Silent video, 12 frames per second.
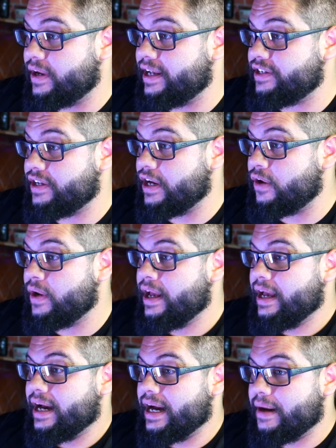And you know,
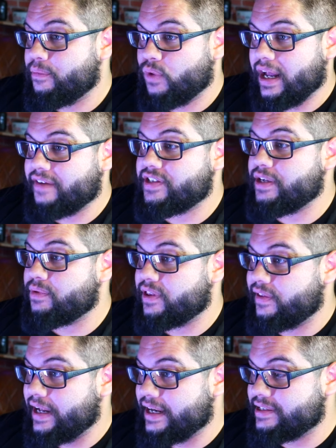um, what I've seen with a
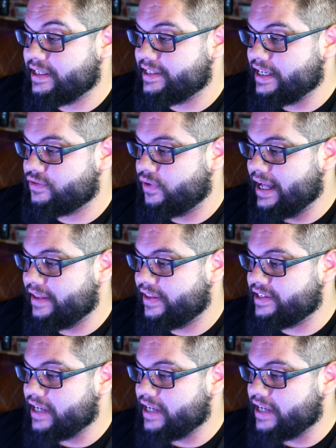lot of successful athletes